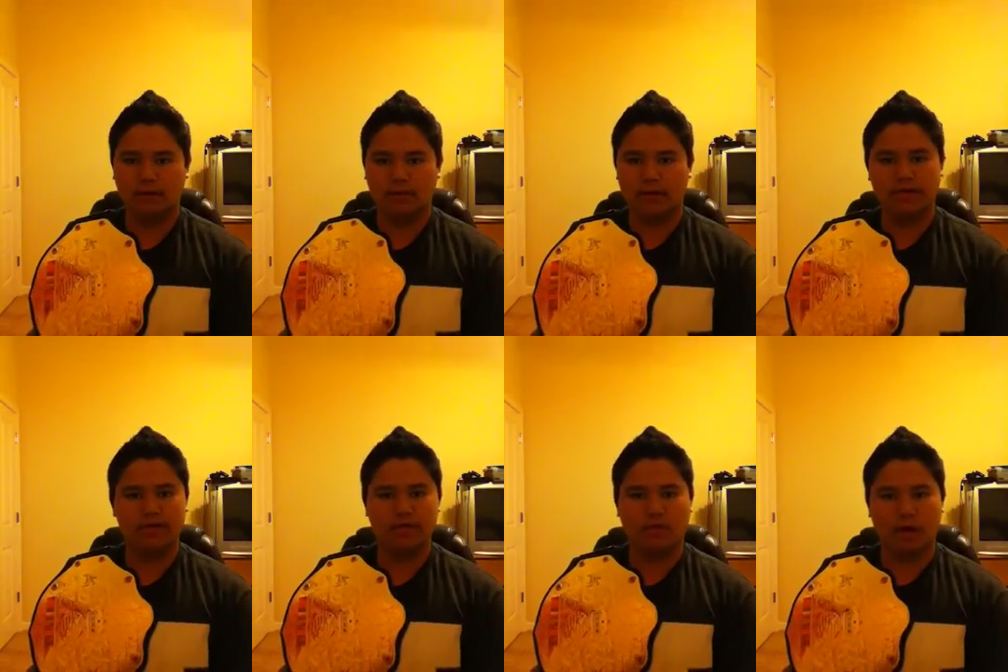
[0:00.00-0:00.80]
make sure
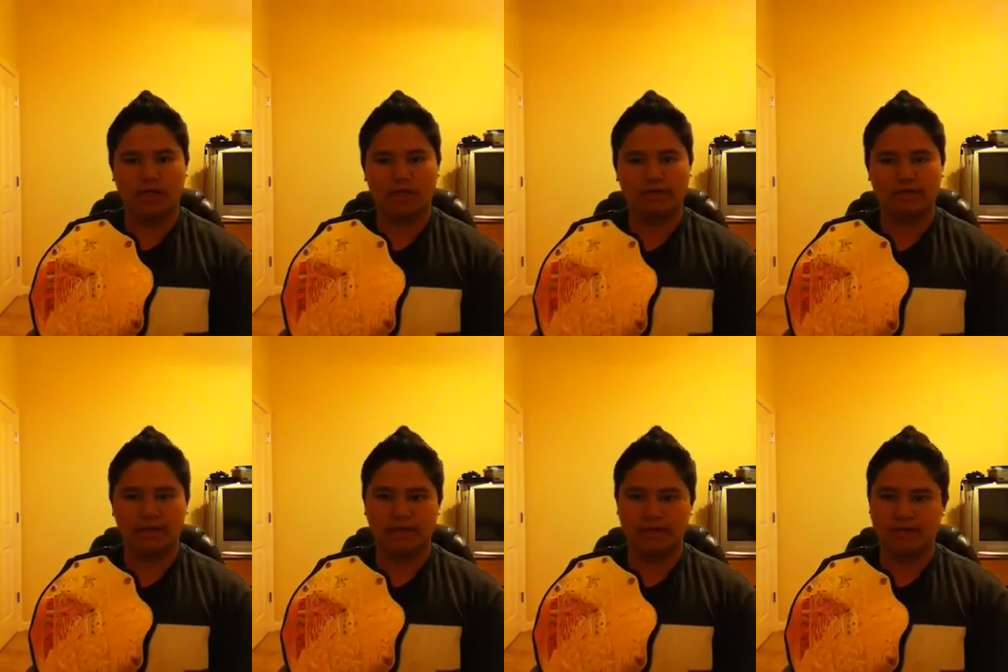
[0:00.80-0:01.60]
you watch out for the
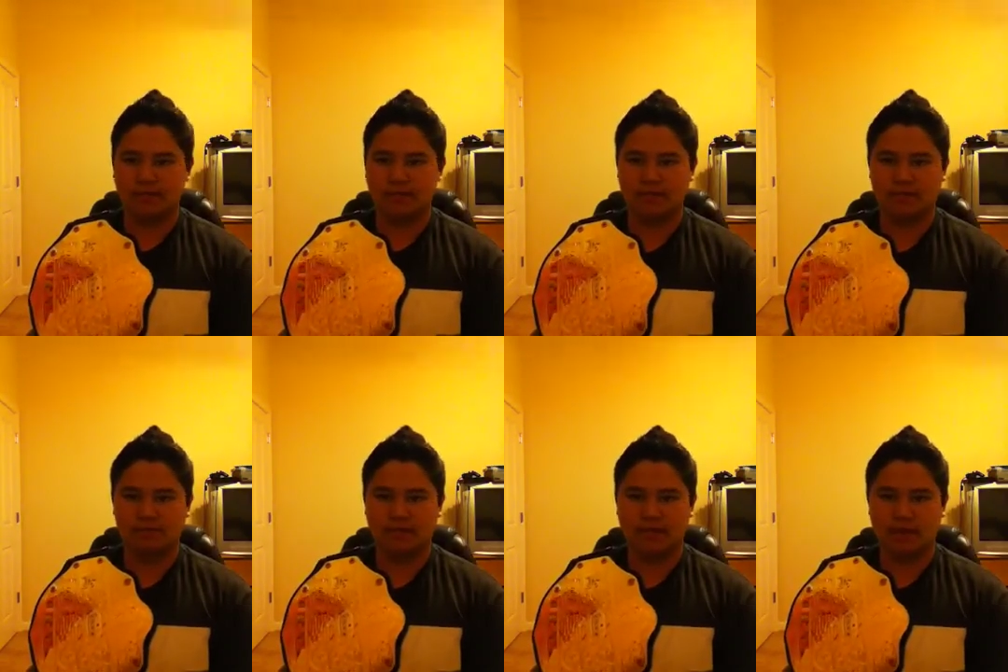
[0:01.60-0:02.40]
next WGS
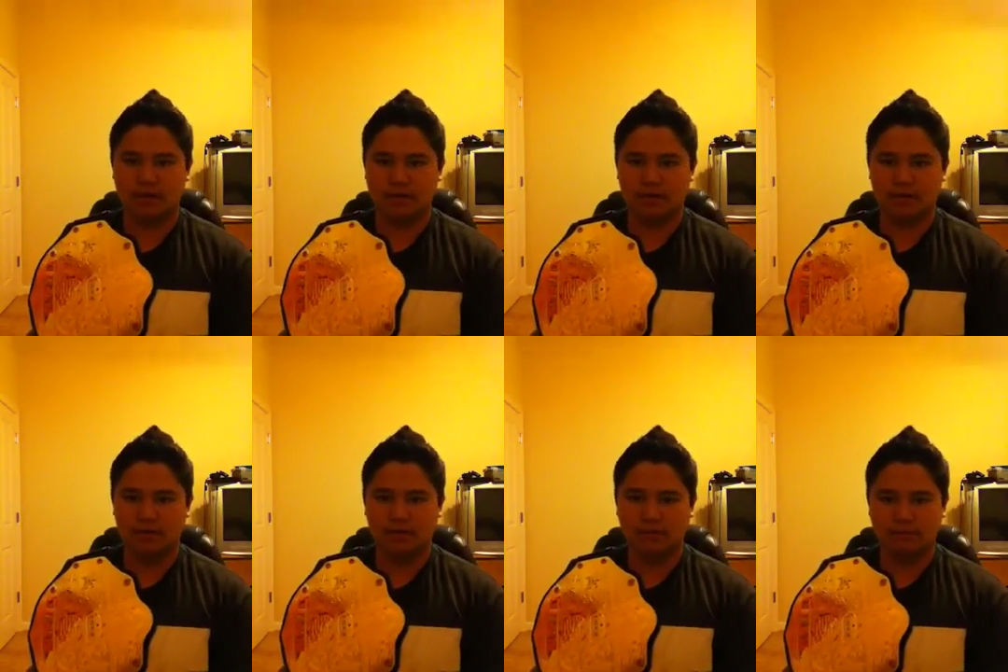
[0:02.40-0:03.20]
video
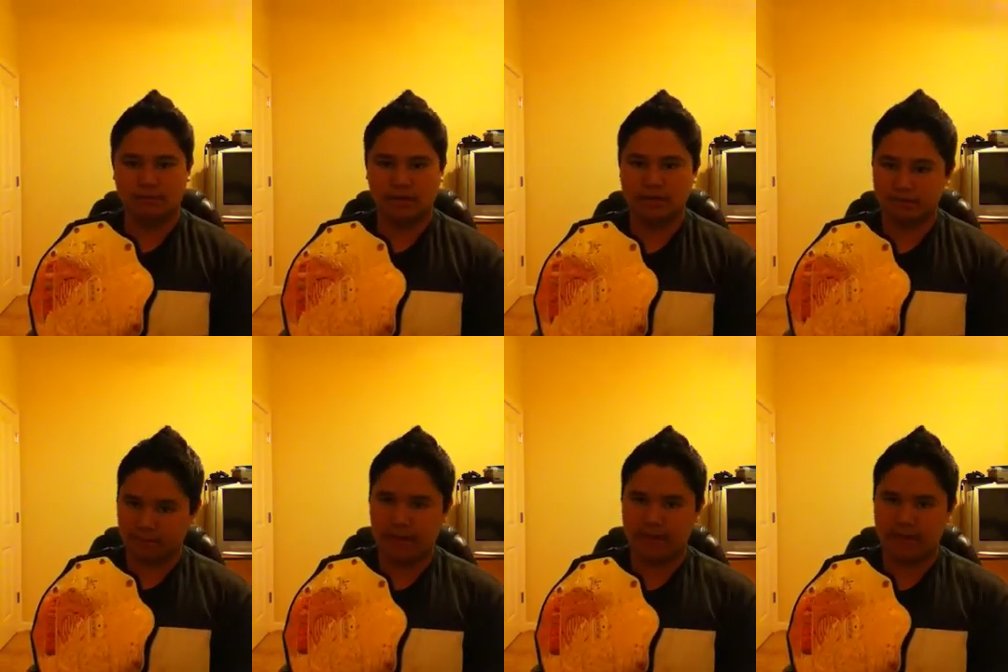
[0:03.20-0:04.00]
of
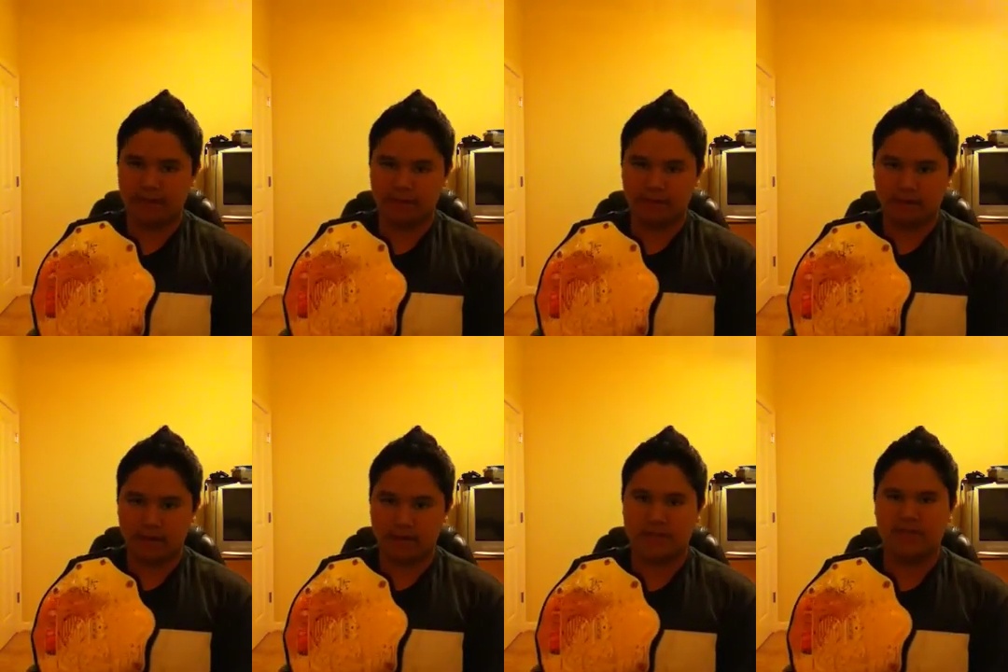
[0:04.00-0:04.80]
mine
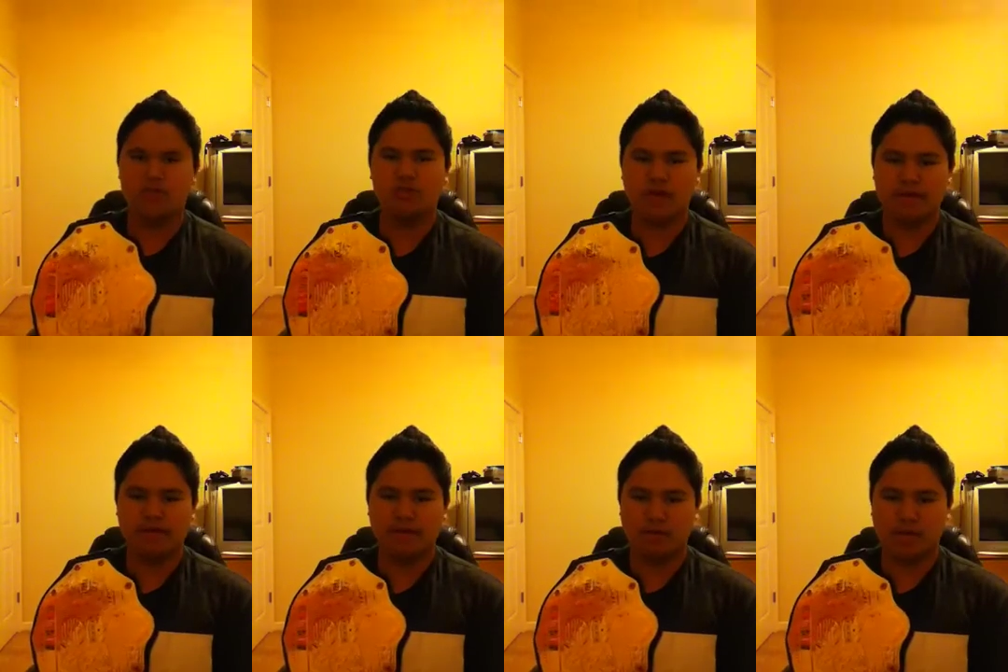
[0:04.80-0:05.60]
and the Q&A
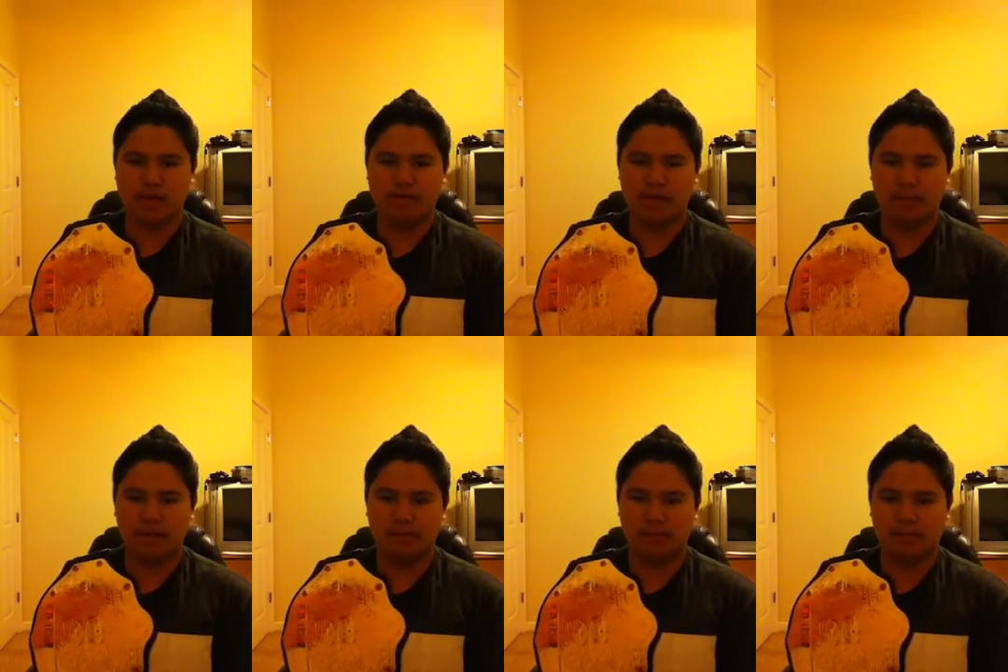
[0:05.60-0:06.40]
video we have coming
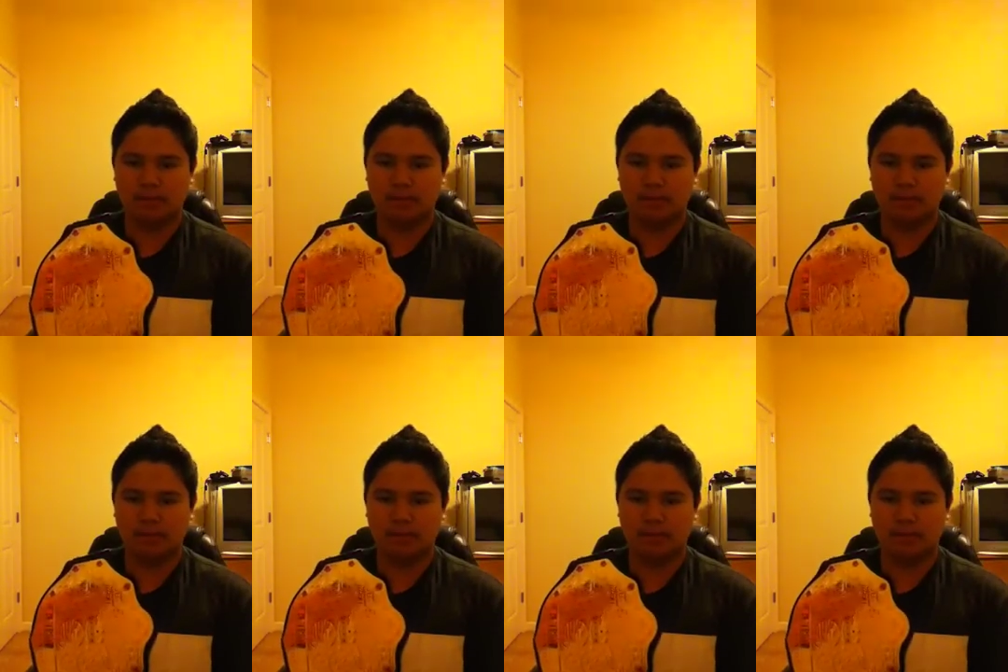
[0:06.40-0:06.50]
up.